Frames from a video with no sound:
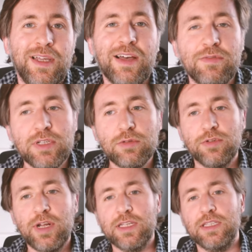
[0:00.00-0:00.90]
Have a little
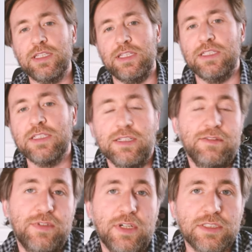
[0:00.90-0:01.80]
crack at these,
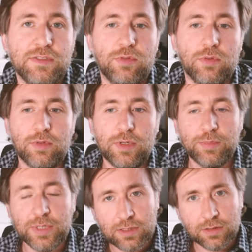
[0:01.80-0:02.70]
first of all,
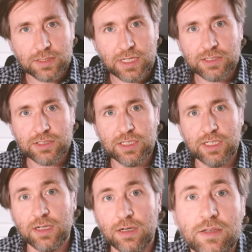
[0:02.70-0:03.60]
because
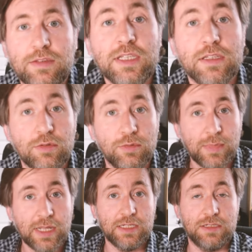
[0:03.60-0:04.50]
actually I think that you'll
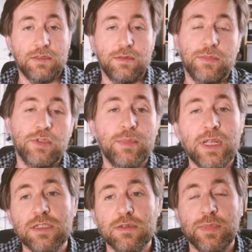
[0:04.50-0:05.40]
manage them. You'll
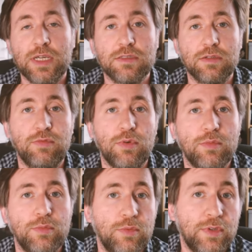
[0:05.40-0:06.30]
manage them based off
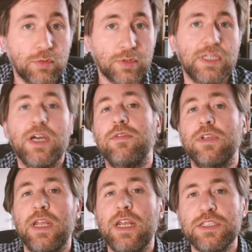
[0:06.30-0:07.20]
what we've already covered
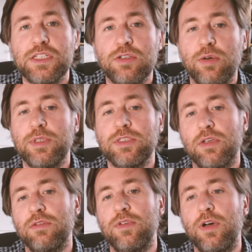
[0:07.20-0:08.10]
in energy topics
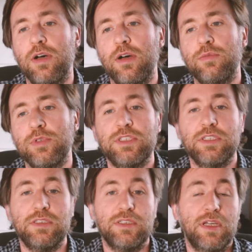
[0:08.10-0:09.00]
so far, which
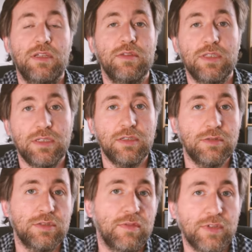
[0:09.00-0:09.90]
is the
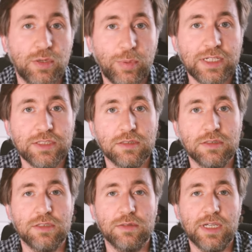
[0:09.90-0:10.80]
use of
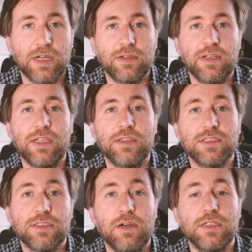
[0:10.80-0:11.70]
equations to calculate the
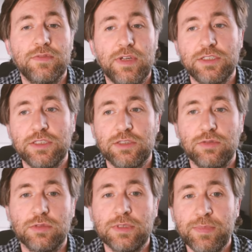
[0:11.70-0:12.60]
size of energy
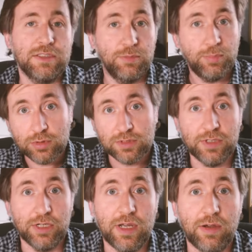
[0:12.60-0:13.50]
stores. So pause the
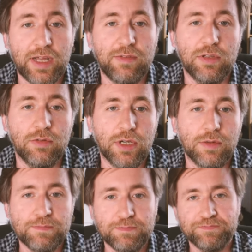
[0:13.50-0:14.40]
video now and have a little
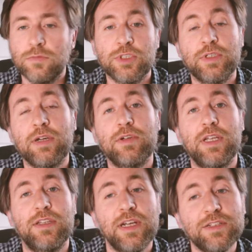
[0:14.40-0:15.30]
go. So
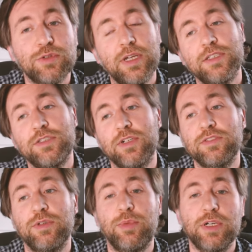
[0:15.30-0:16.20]
calculate the electrical energy
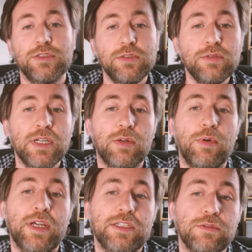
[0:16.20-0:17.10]
transferred by a 2
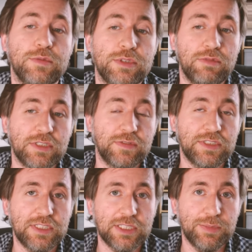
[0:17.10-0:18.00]
kilowatt kettle which runs for
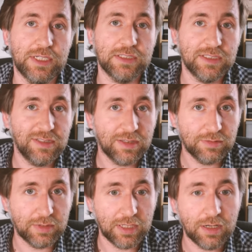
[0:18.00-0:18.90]
6 minutes. There's
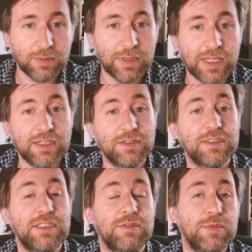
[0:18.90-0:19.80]
nothing really hard about that. You just
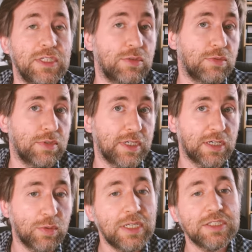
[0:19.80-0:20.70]
need to recall the
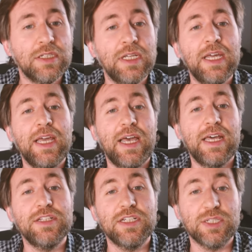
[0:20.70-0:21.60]
equation.
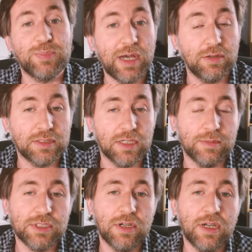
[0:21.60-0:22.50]
Energy is power
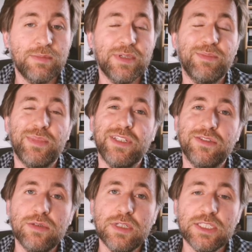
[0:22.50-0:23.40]
times time, but you
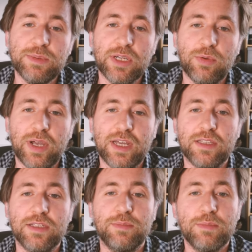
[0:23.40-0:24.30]
do need to be aware
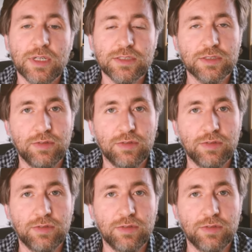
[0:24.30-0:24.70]
that you must